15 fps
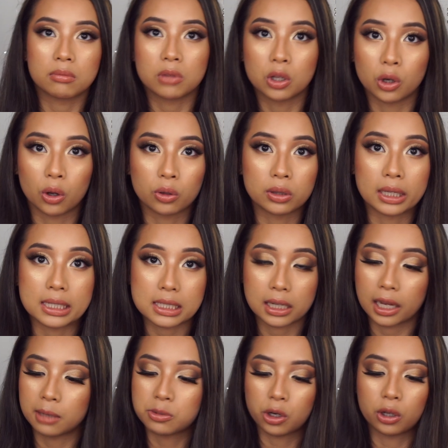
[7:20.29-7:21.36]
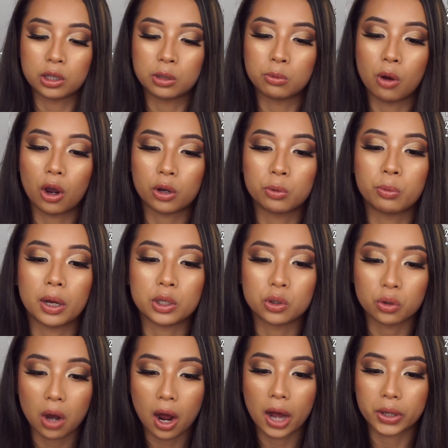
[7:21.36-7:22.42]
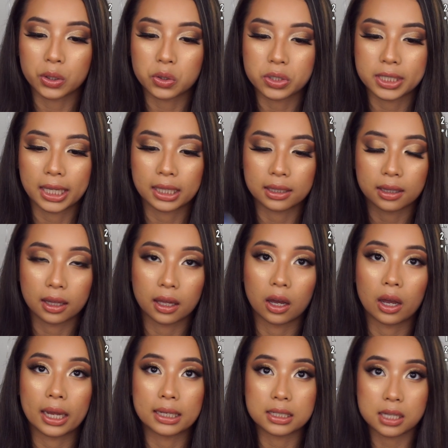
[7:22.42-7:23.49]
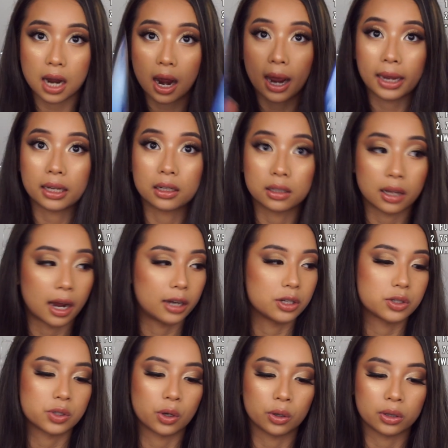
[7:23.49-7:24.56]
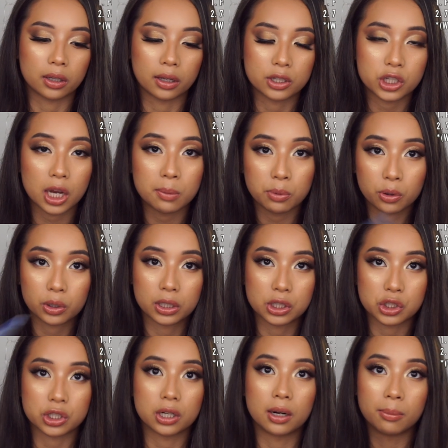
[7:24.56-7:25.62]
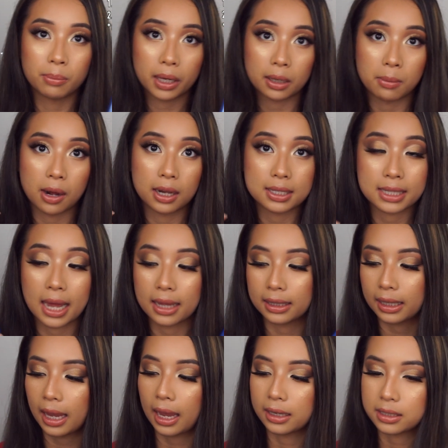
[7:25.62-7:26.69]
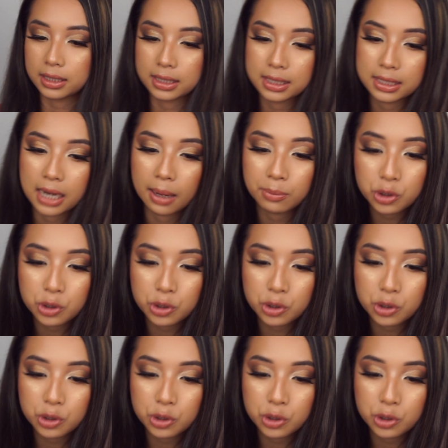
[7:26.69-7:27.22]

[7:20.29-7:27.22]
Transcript: you know, these claims only work when you are using the entire line, so the shampoo, conditioner, mega mask and the anti-snap